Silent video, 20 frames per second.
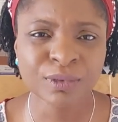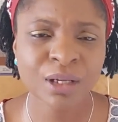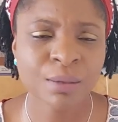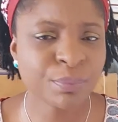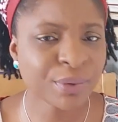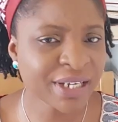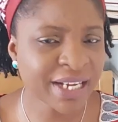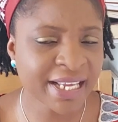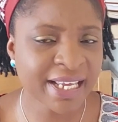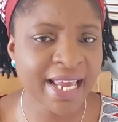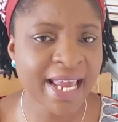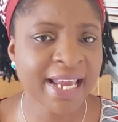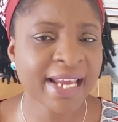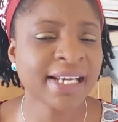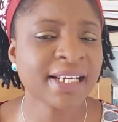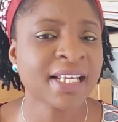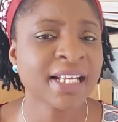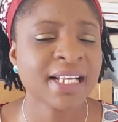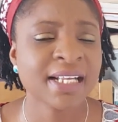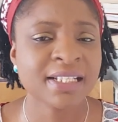But
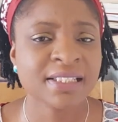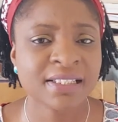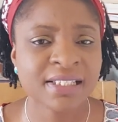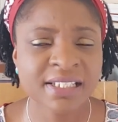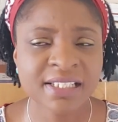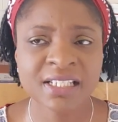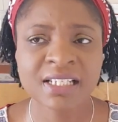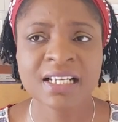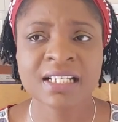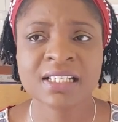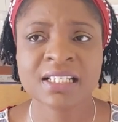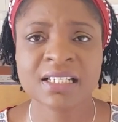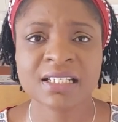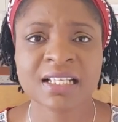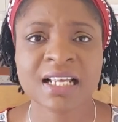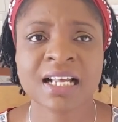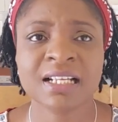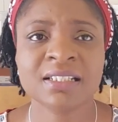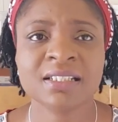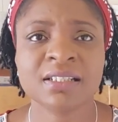again, teaching
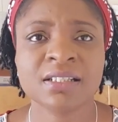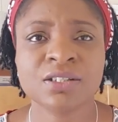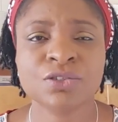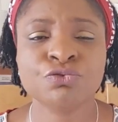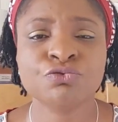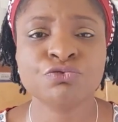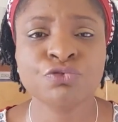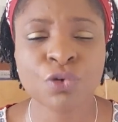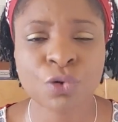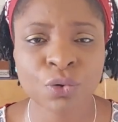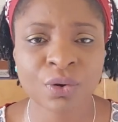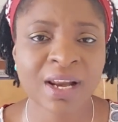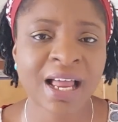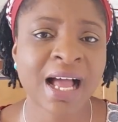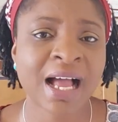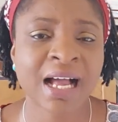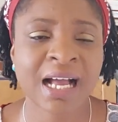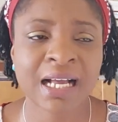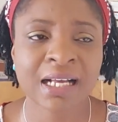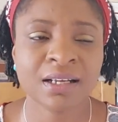assistants' role
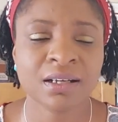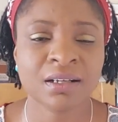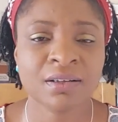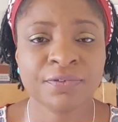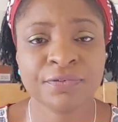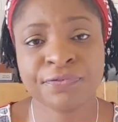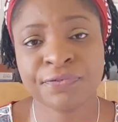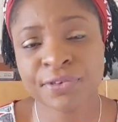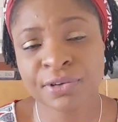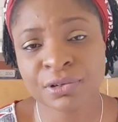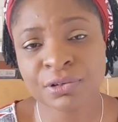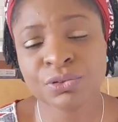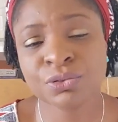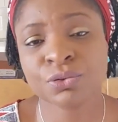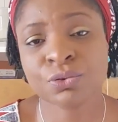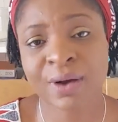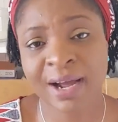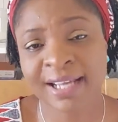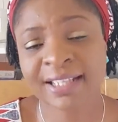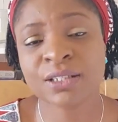are filled
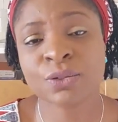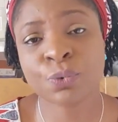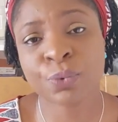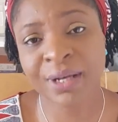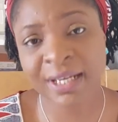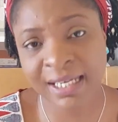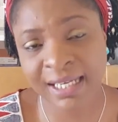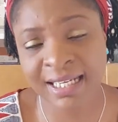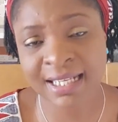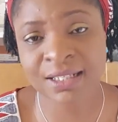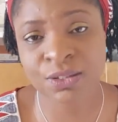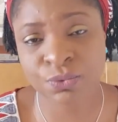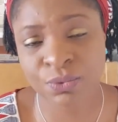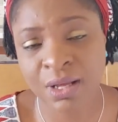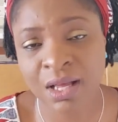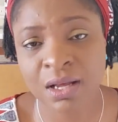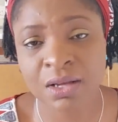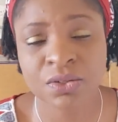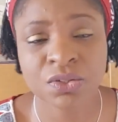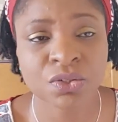quite quickly as
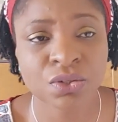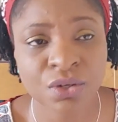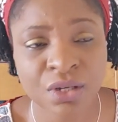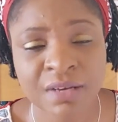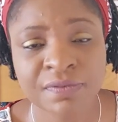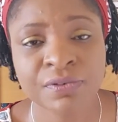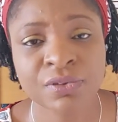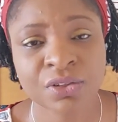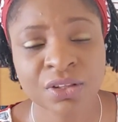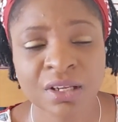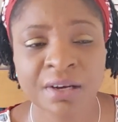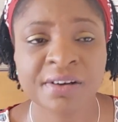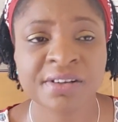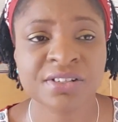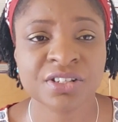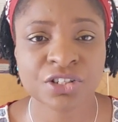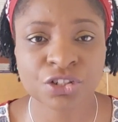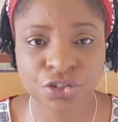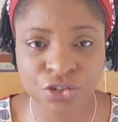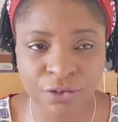well. So even though there
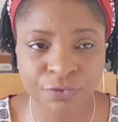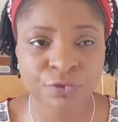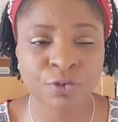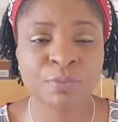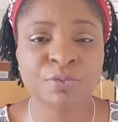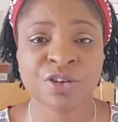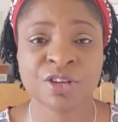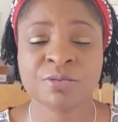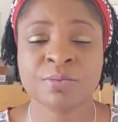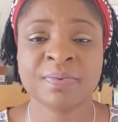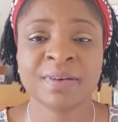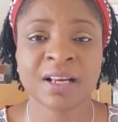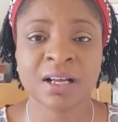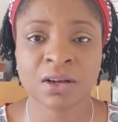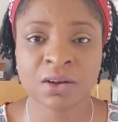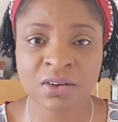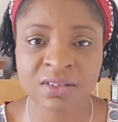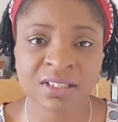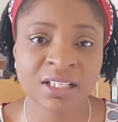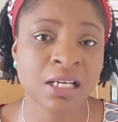is a shortfall because people are
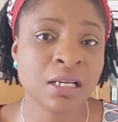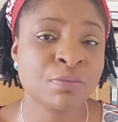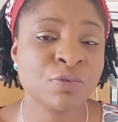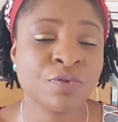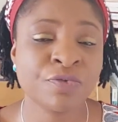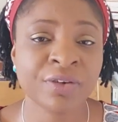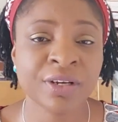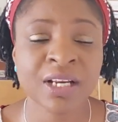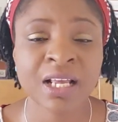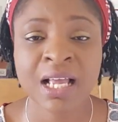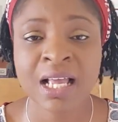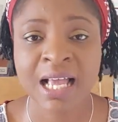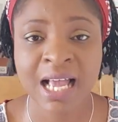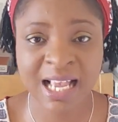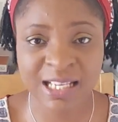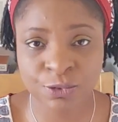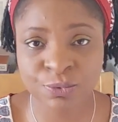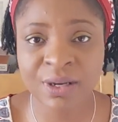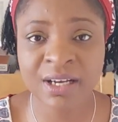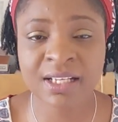constantly moving,
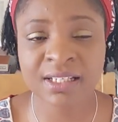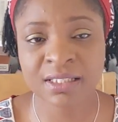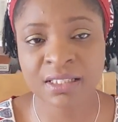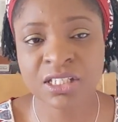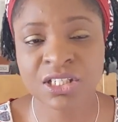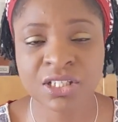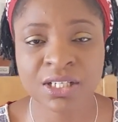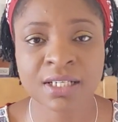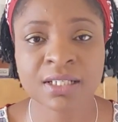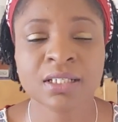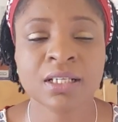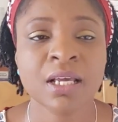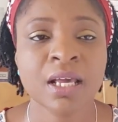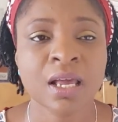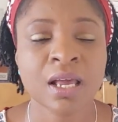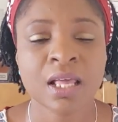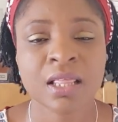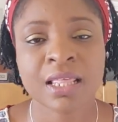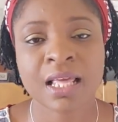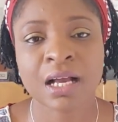as well as teachers,
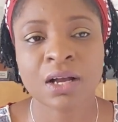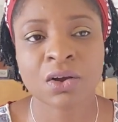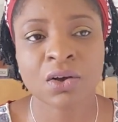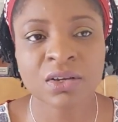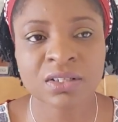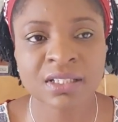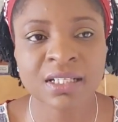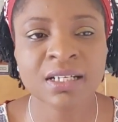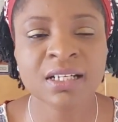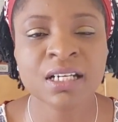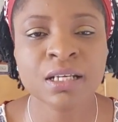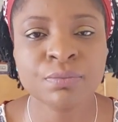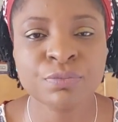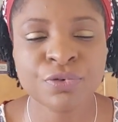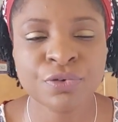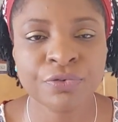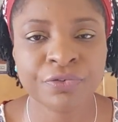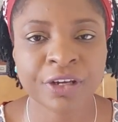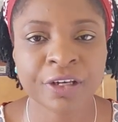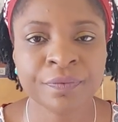they're constantly
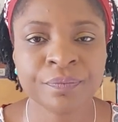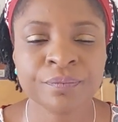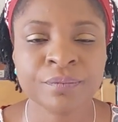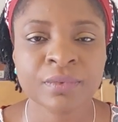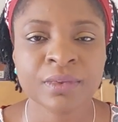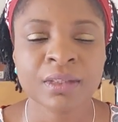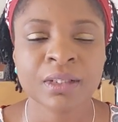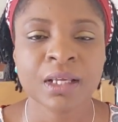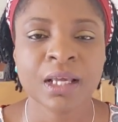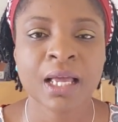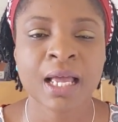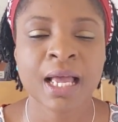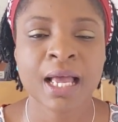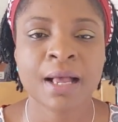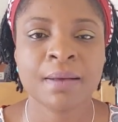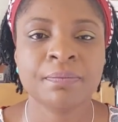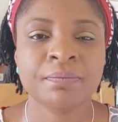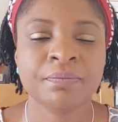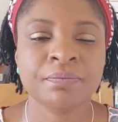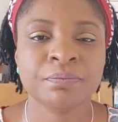moving.
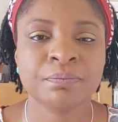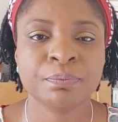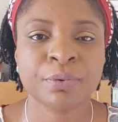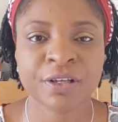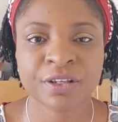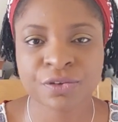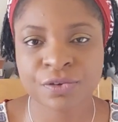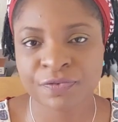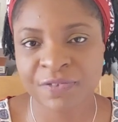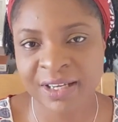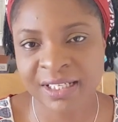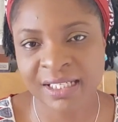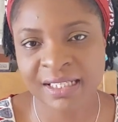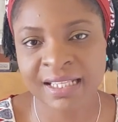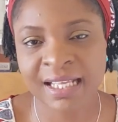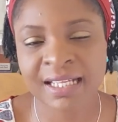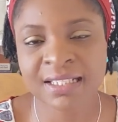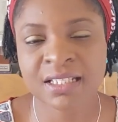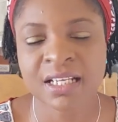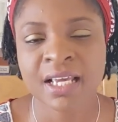But you find out
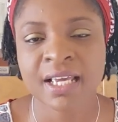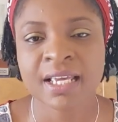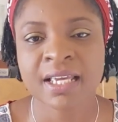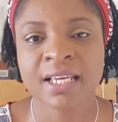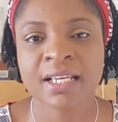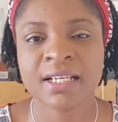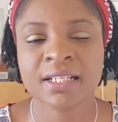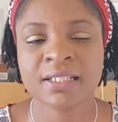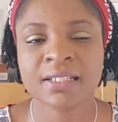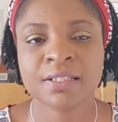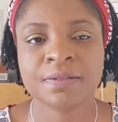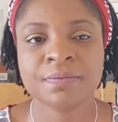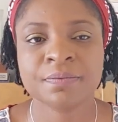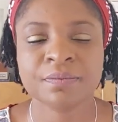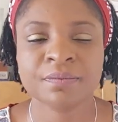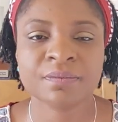that it is